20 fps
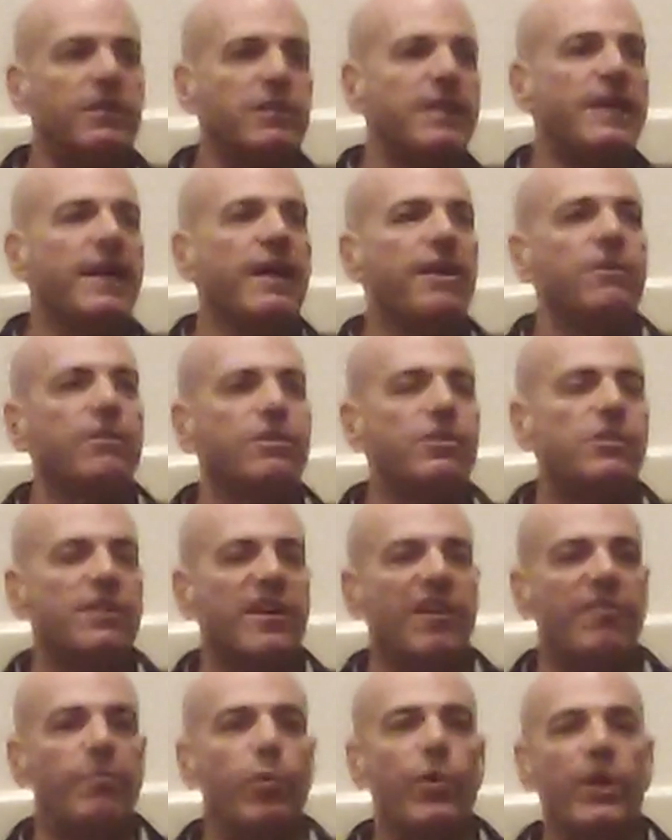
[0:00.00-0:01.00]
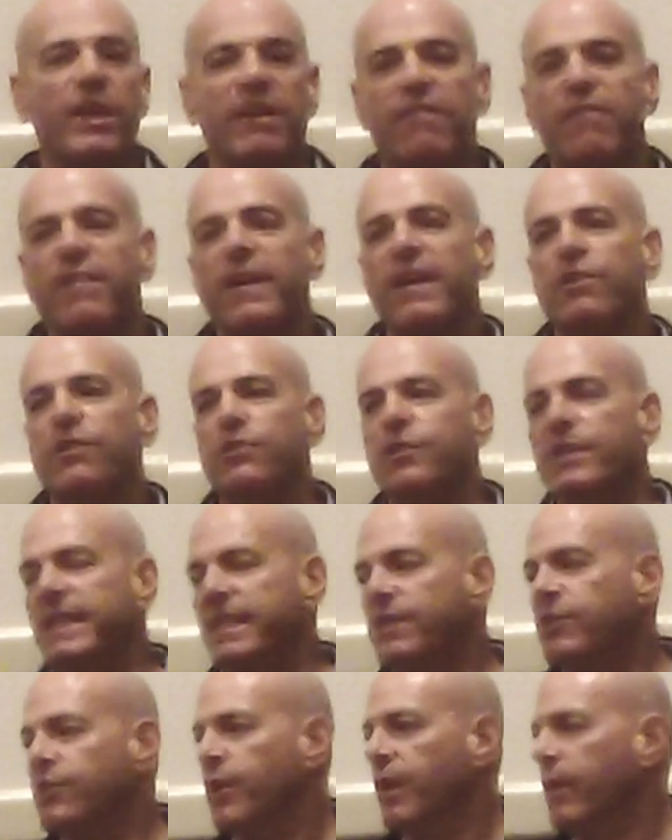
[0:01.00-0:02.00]
together instead of pointing fingers at
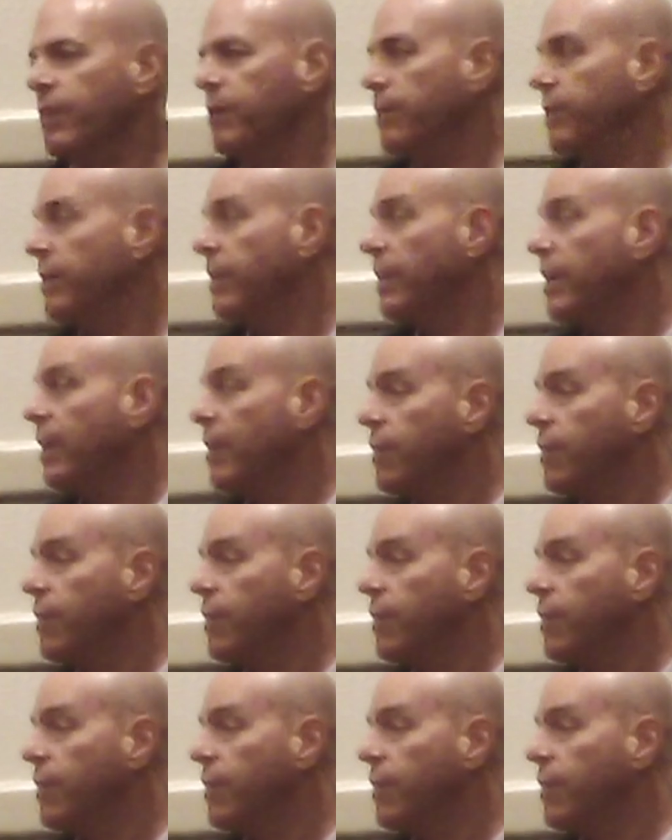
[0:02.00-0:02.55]
each other.